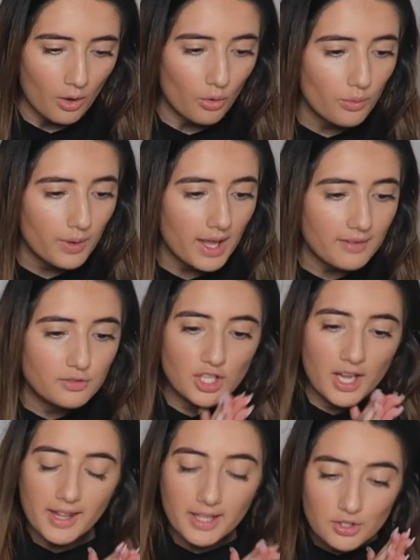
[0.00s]
Oh, we have
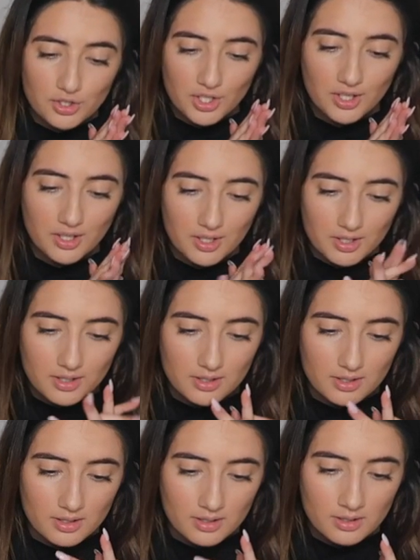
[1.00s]

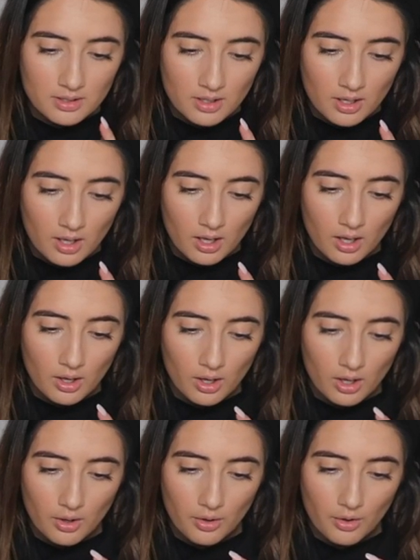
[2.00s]
challenges.
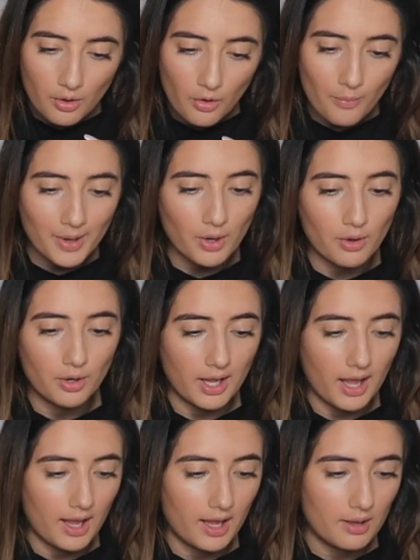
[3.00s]
Oh my god,
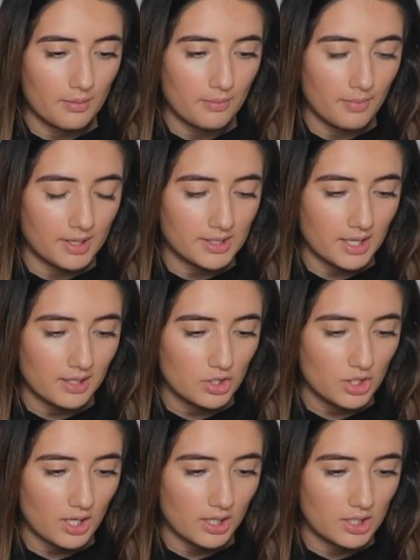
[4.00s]
okay, my daily
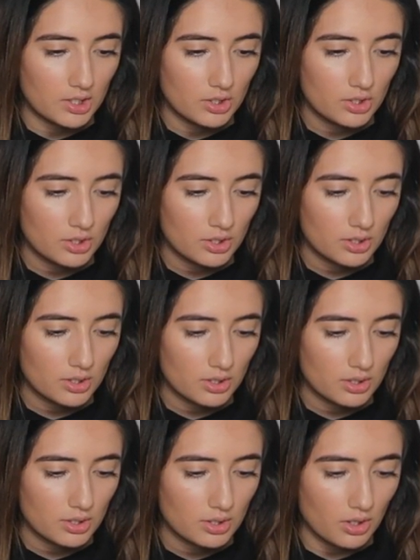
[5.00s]
challenge.
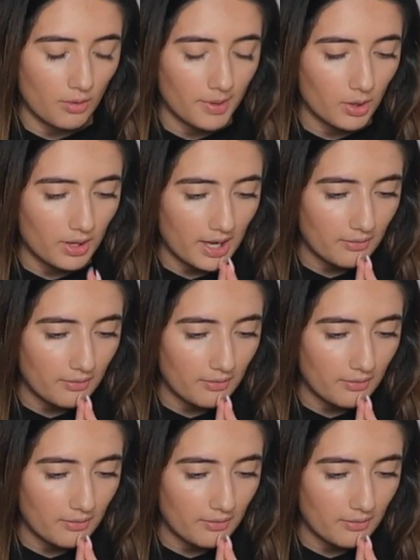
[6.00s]
Oh my god, I